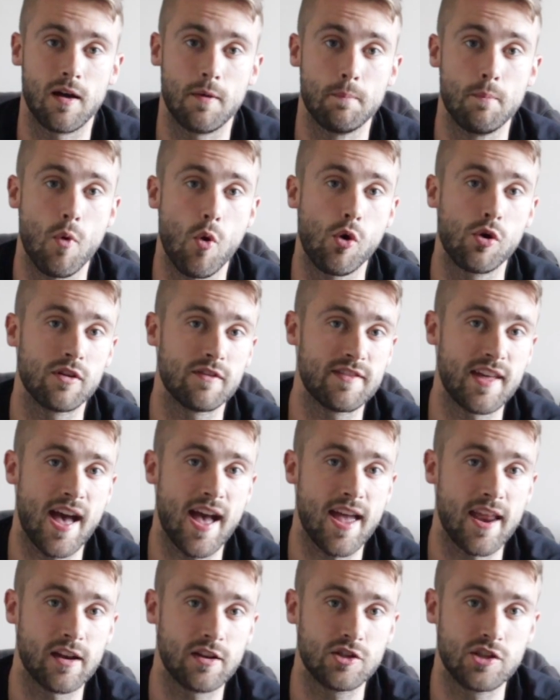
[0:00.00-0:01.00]
more of
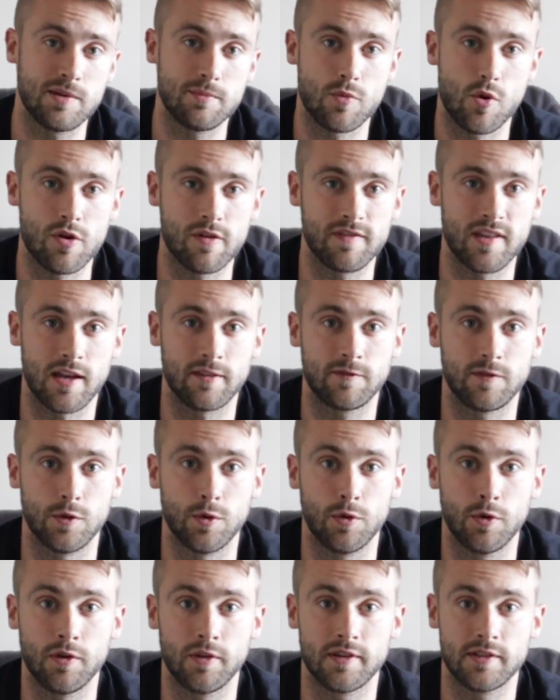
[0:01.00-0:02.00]
that energy, more of that
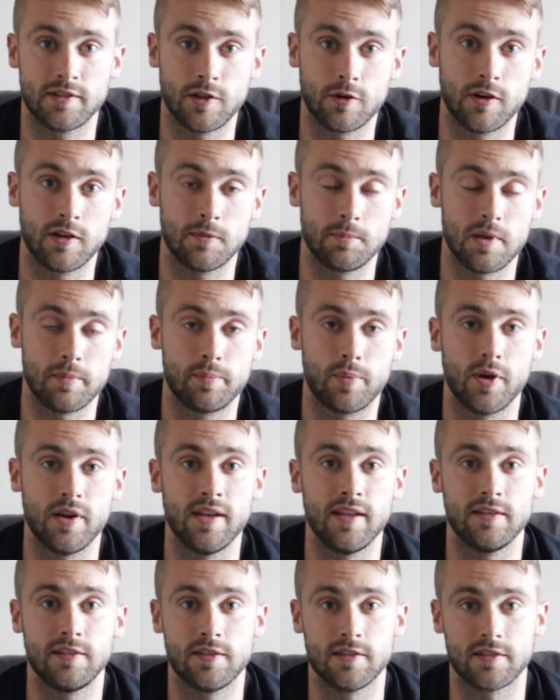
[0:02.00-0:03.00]
fuel is going to be put
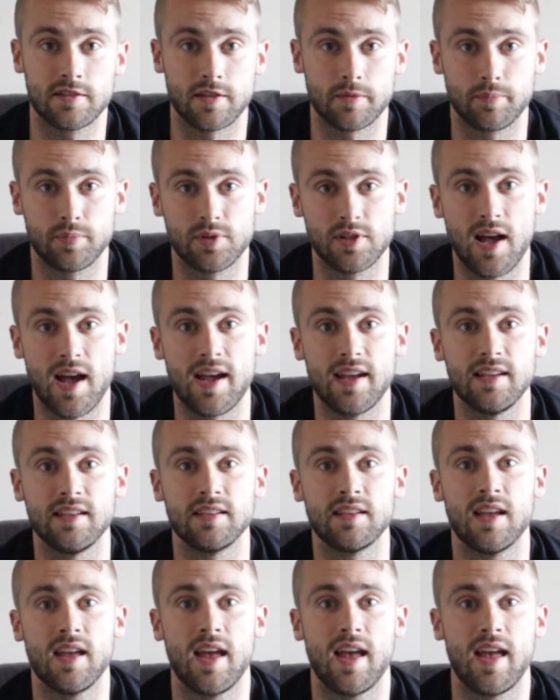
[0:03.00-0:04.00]
into
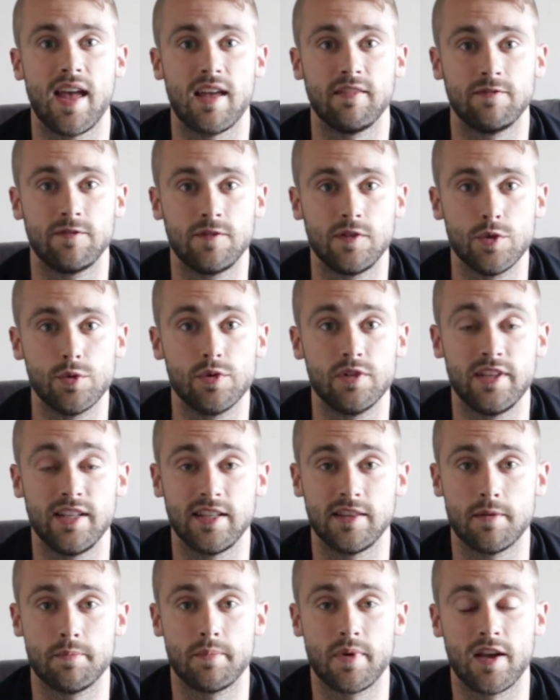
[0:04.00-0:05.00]
supplying and
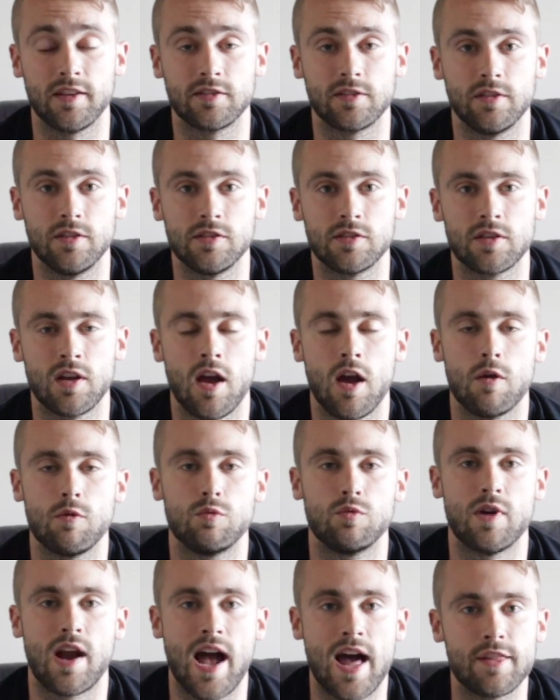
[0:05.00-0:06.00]
fueling the muscles
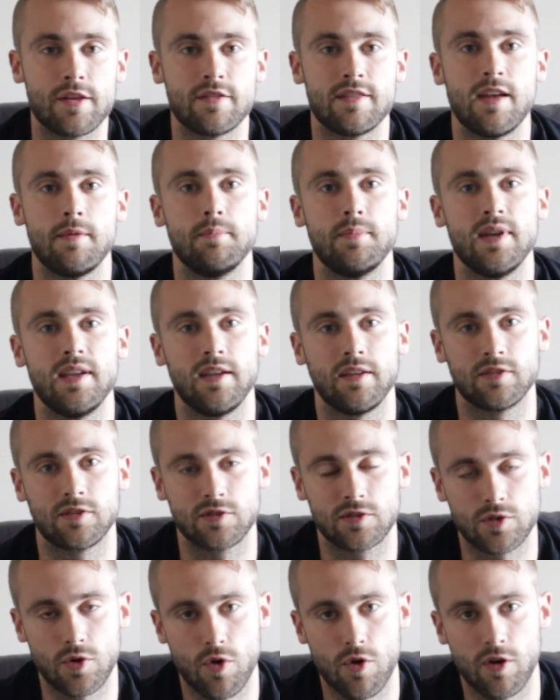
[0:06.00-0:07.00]
rather than being
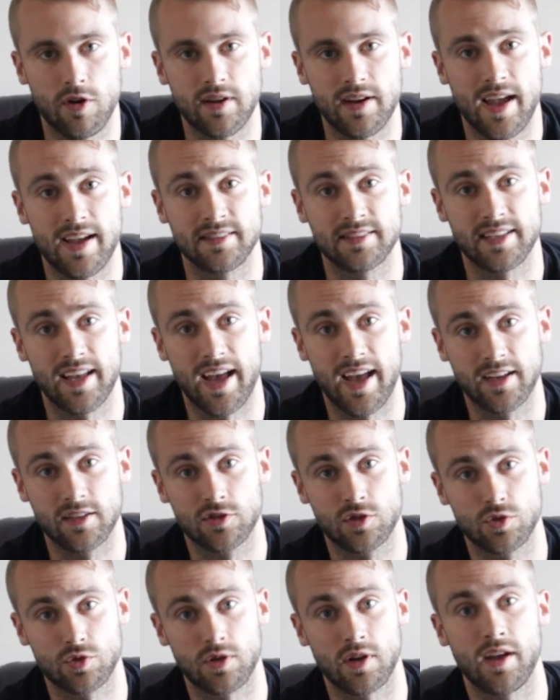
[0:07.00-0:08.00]
stored as
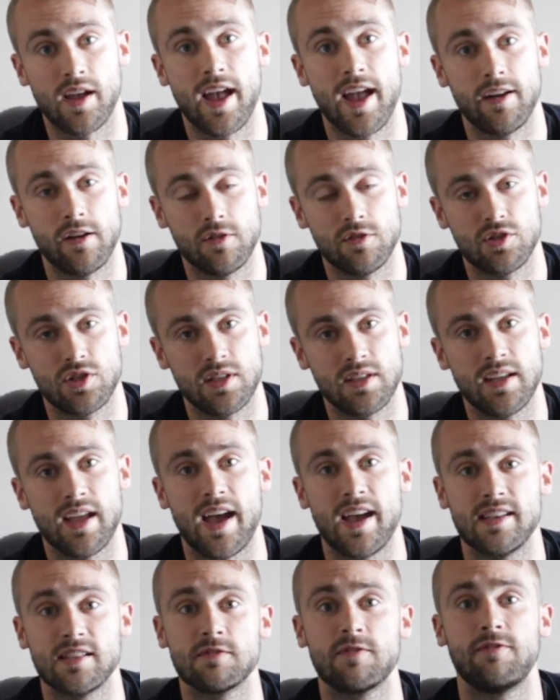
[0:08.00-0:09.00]
extra energy
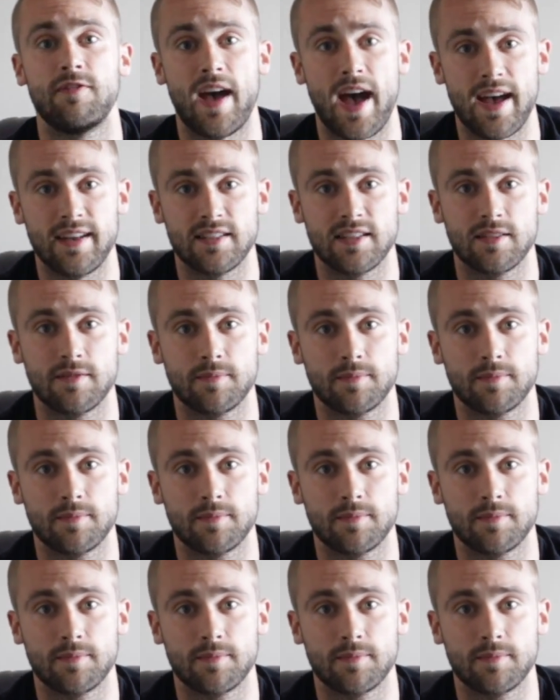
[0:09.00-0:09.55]
as fat.